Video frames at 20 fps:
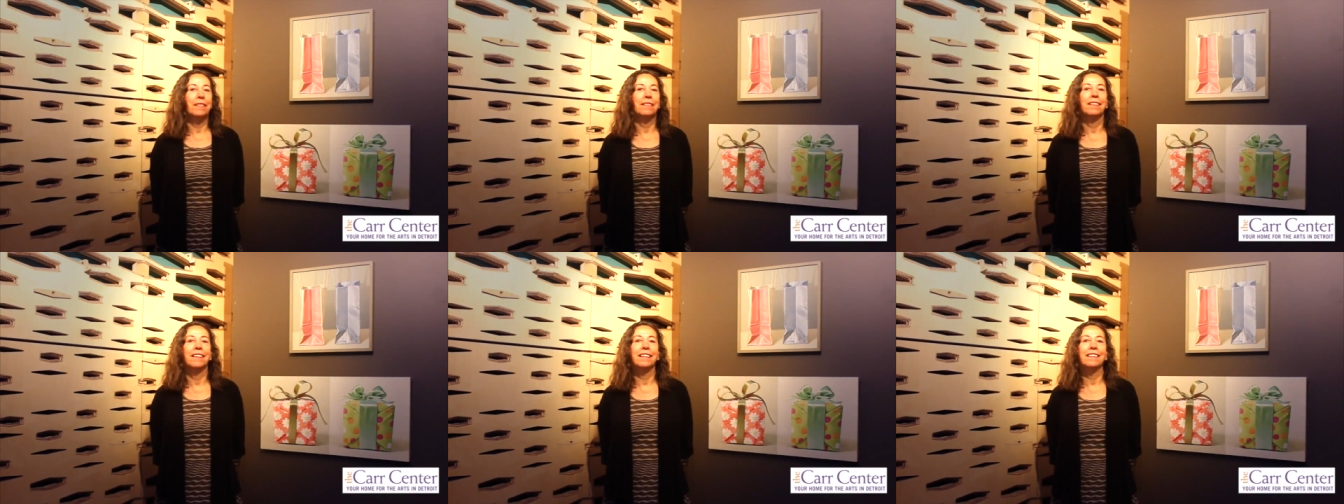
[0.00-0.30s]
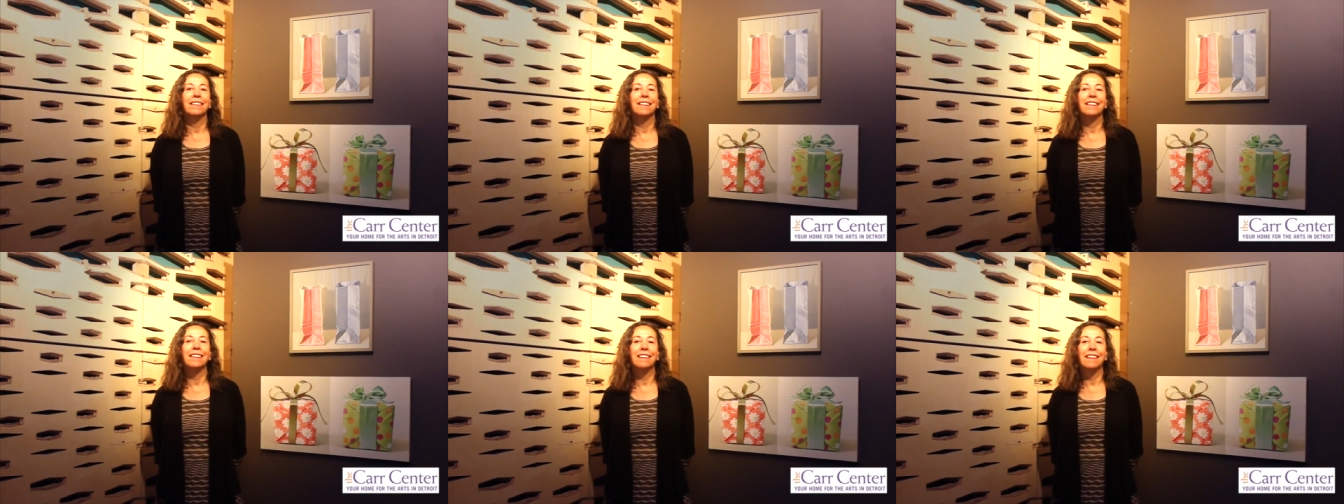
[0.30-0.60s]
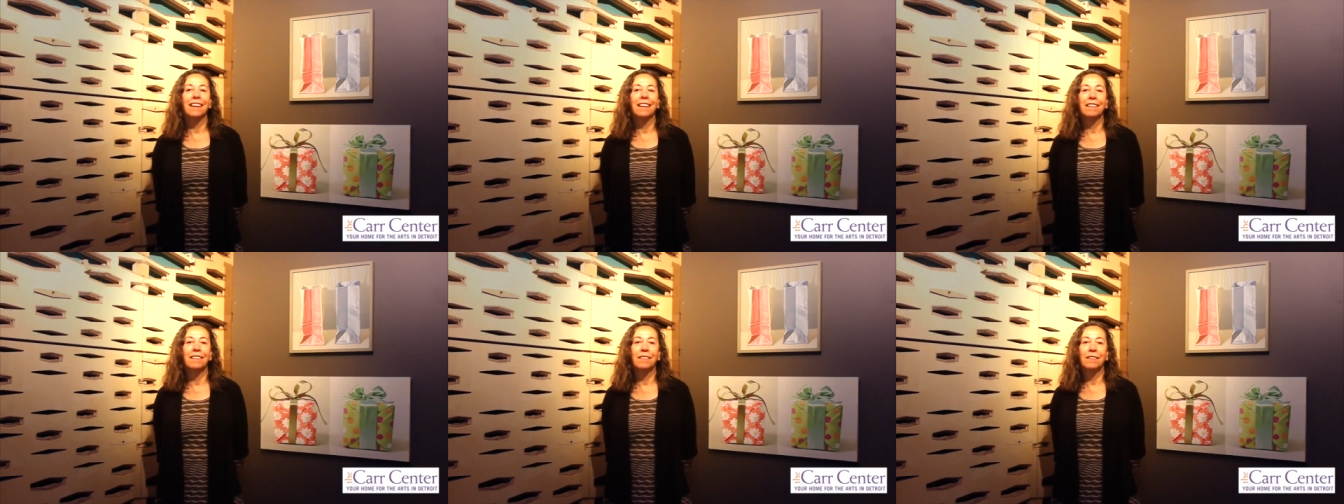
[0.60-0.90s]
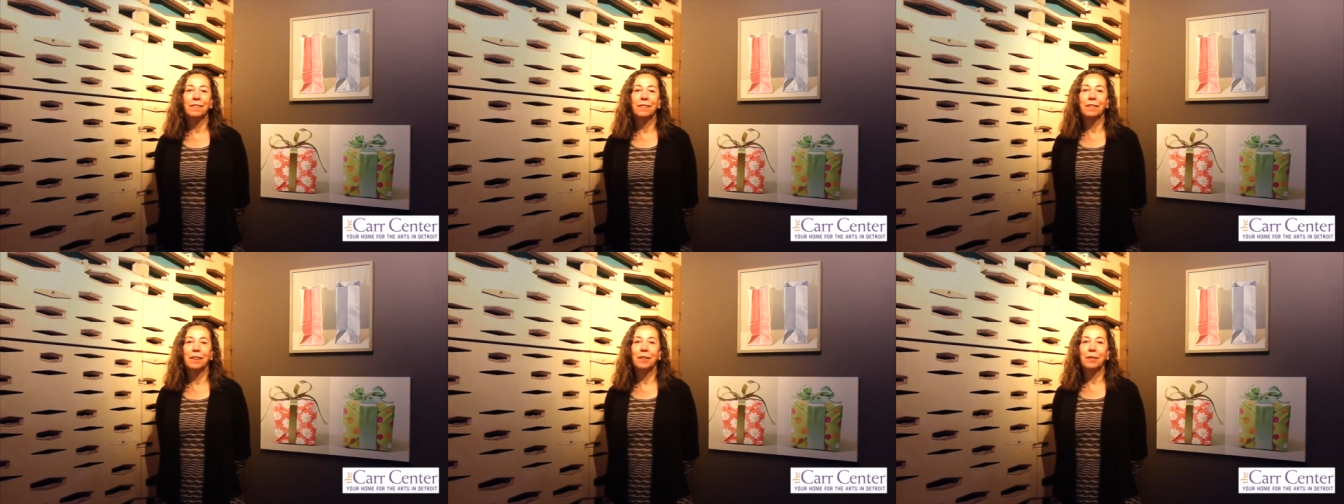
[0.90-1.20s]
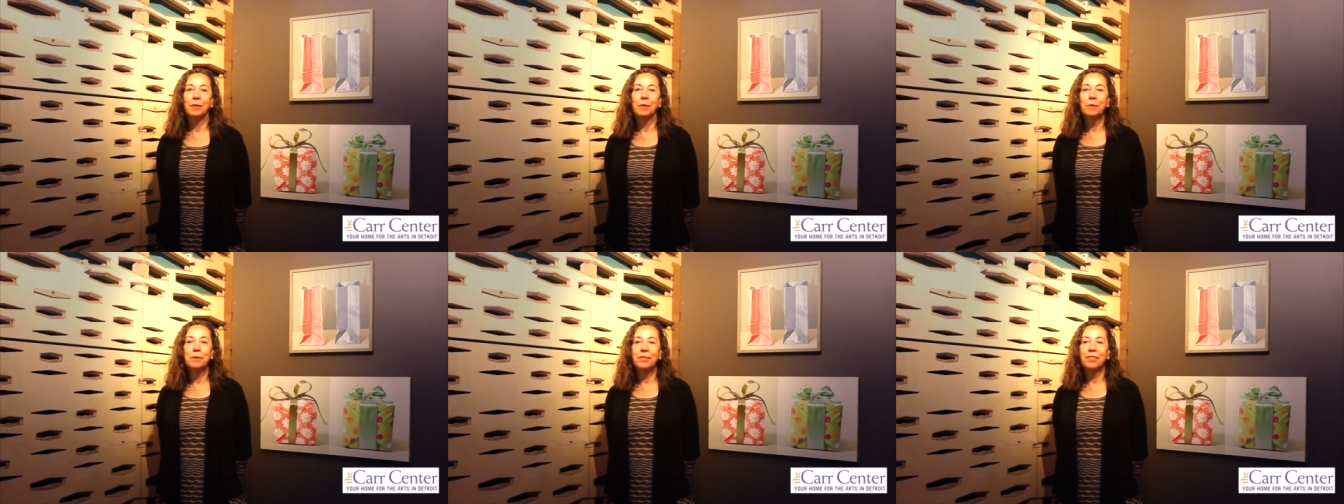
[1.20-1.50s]
with lately are
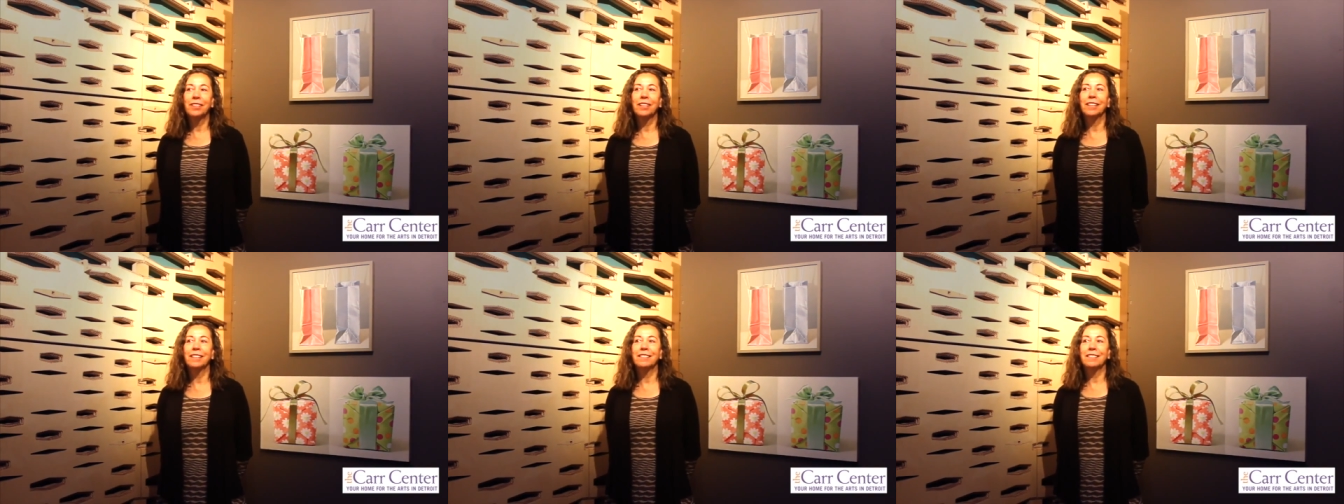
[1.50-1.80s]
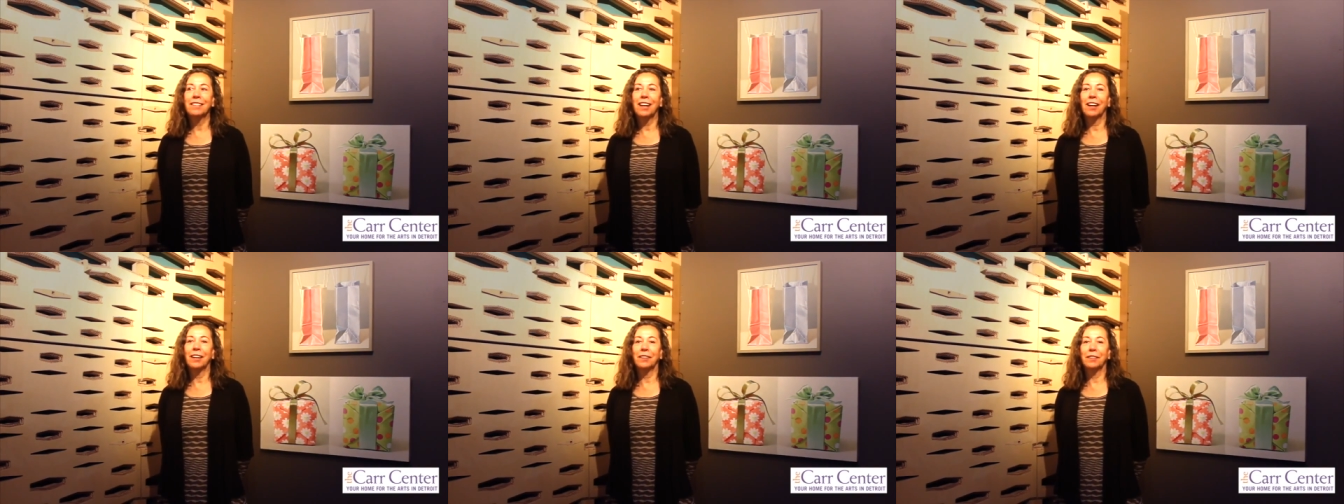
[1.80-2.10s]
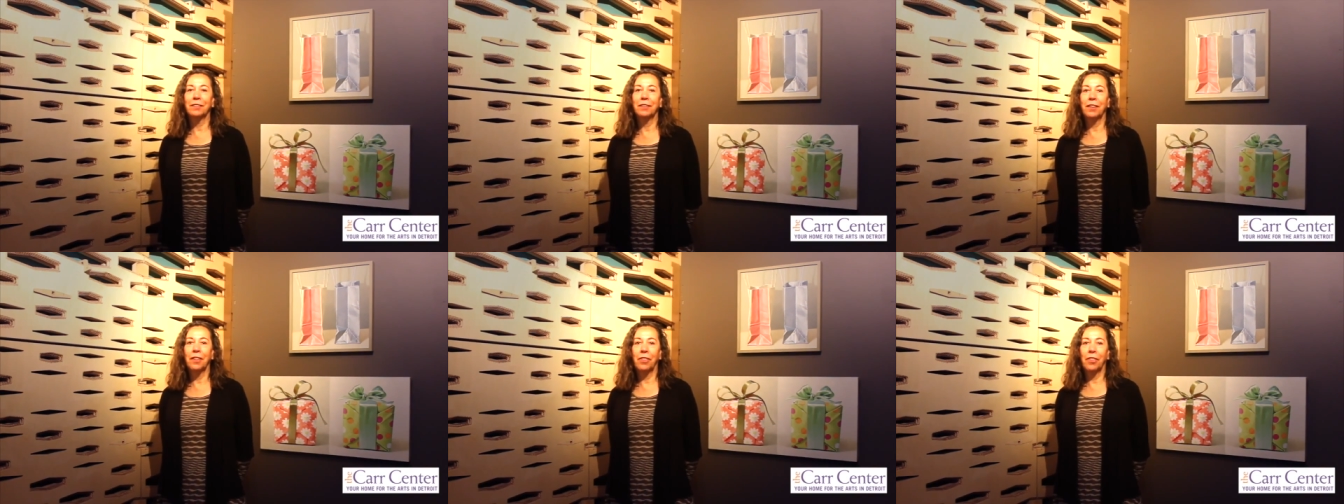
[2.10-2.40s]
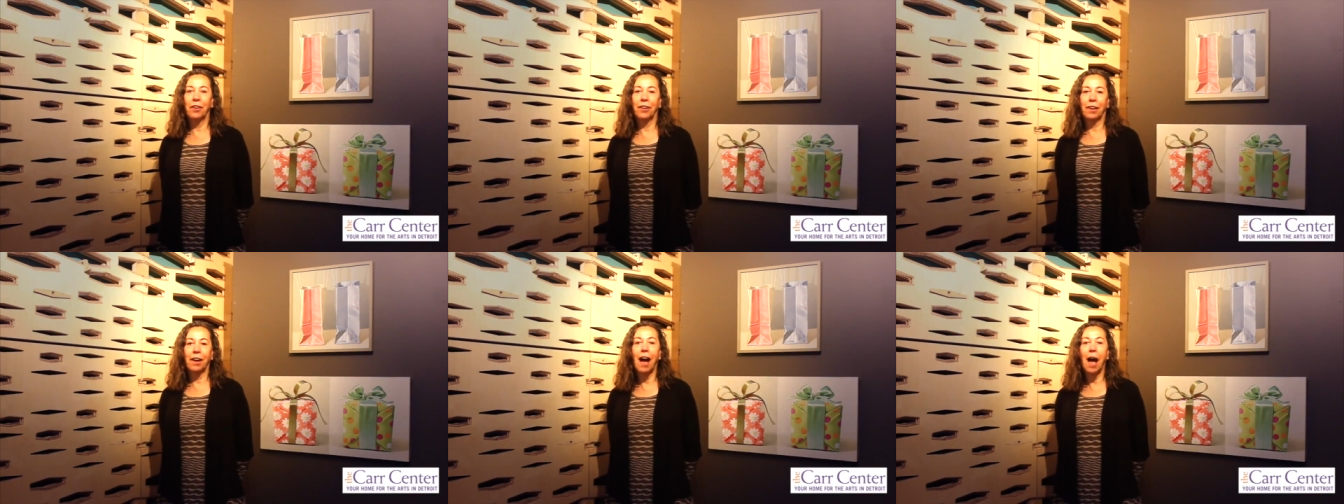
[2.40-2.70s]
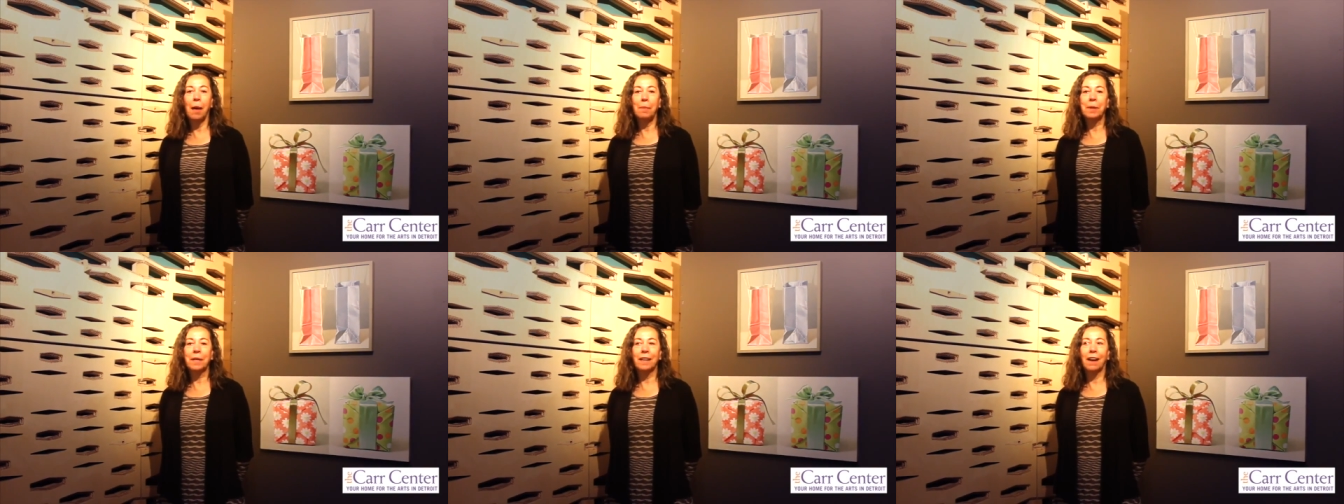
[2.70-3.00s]
loosely titled The
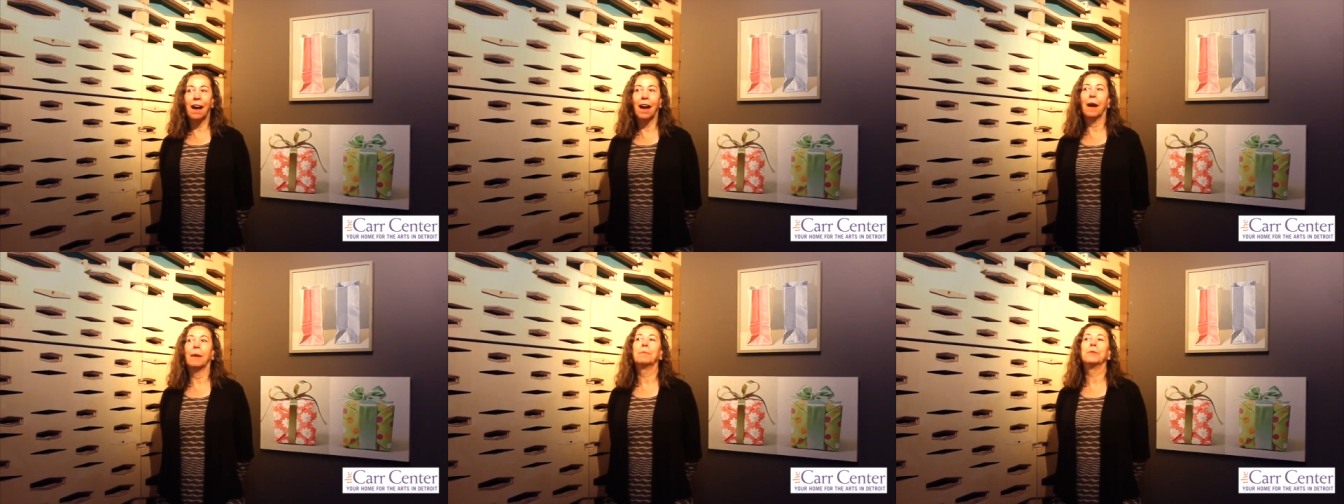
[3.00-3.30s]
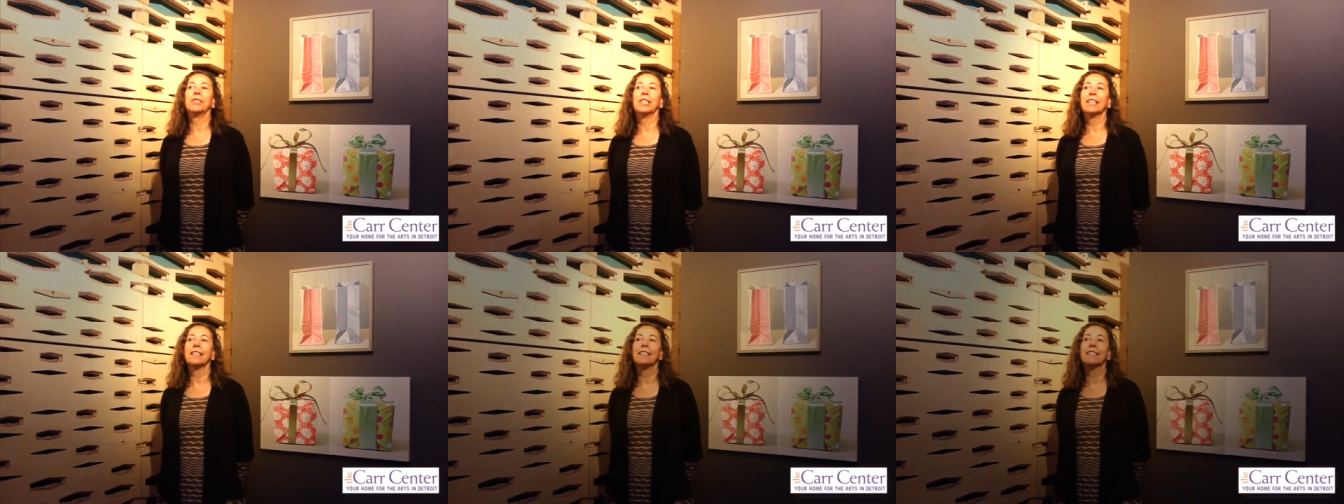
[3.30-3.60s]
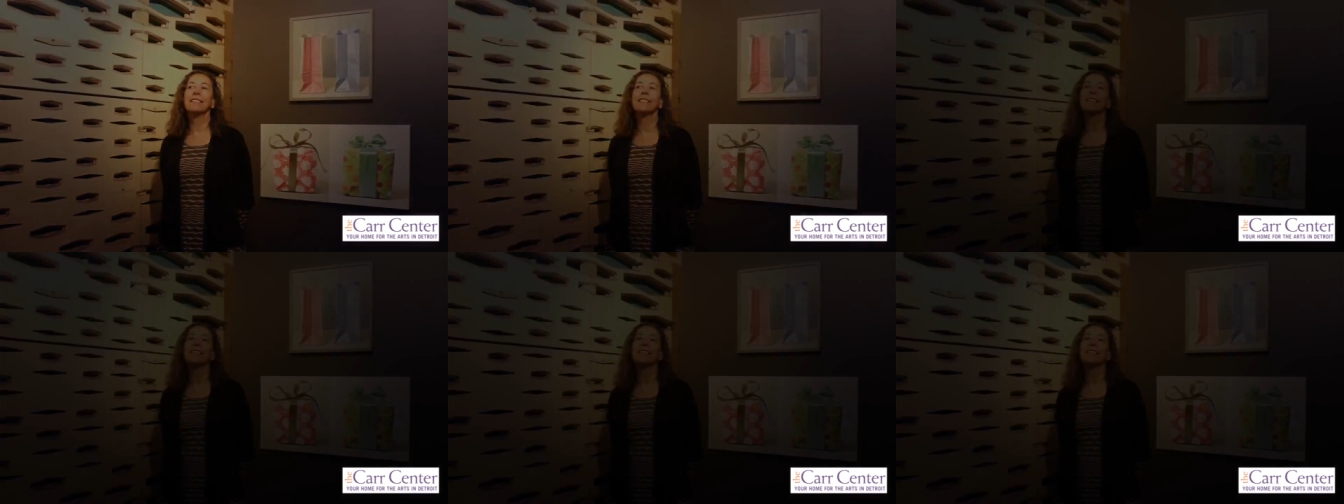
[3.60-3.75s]
Common Object.